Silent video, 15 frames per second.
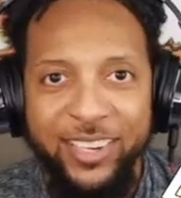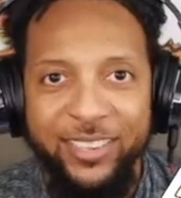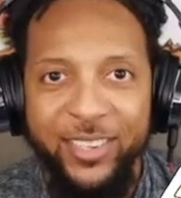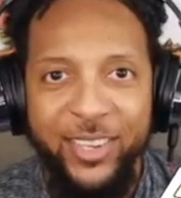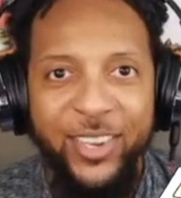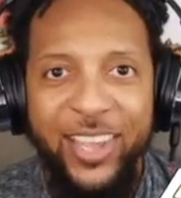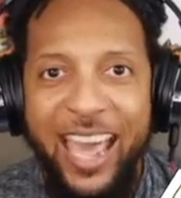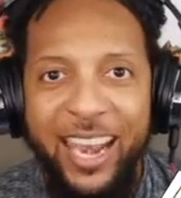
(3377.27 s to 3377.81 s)
So
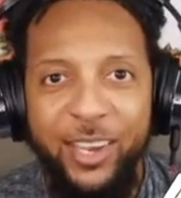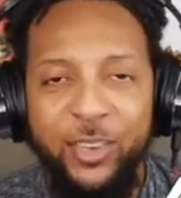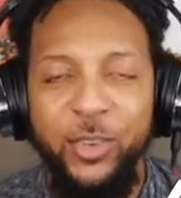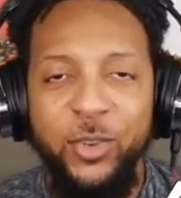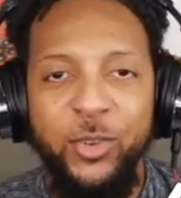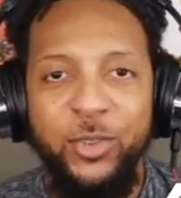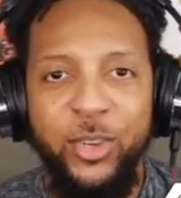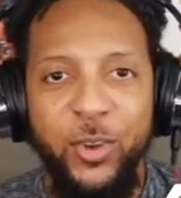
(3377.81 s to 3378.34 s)
you got to
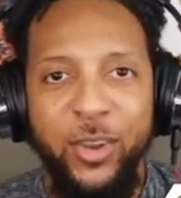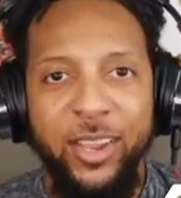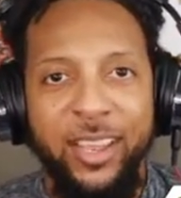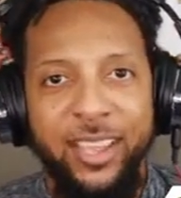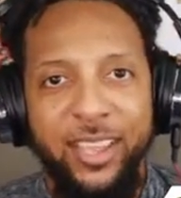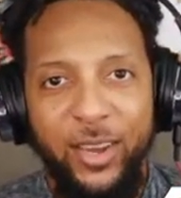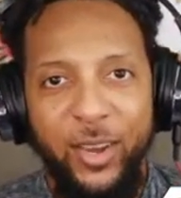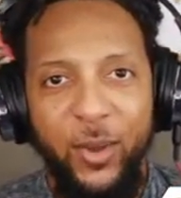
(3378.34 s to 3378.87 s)
choose your,
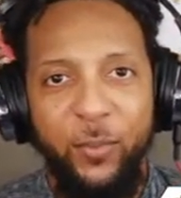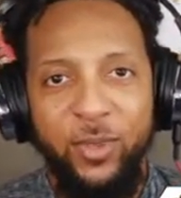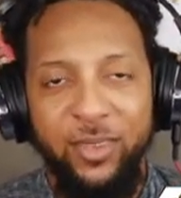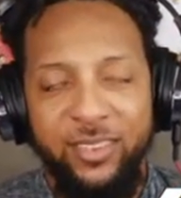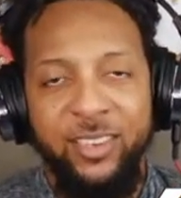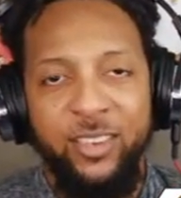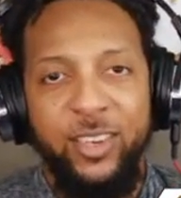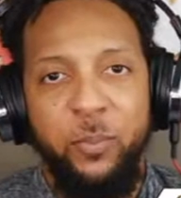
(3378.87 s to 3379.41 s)

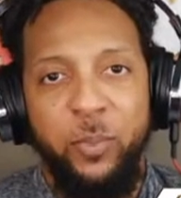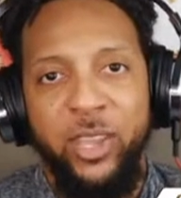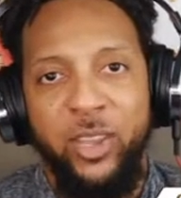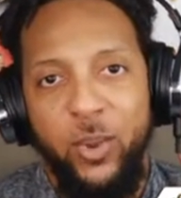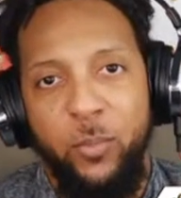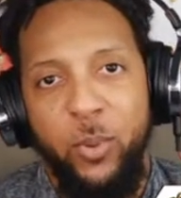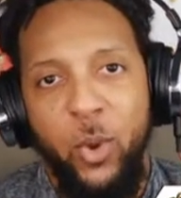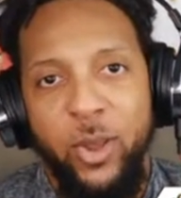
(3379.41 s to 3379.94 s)
essentially pick your
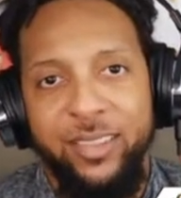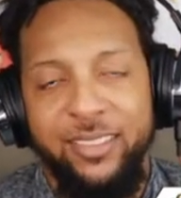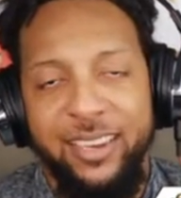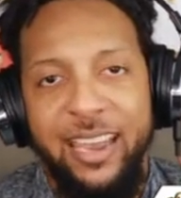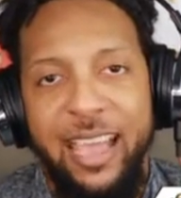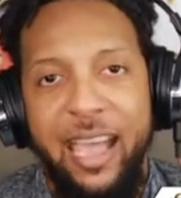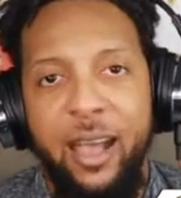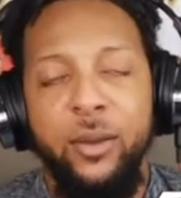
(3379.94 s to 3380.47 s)
poison
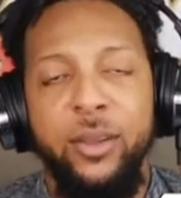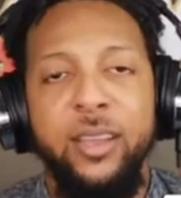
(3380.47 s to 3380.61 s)
now.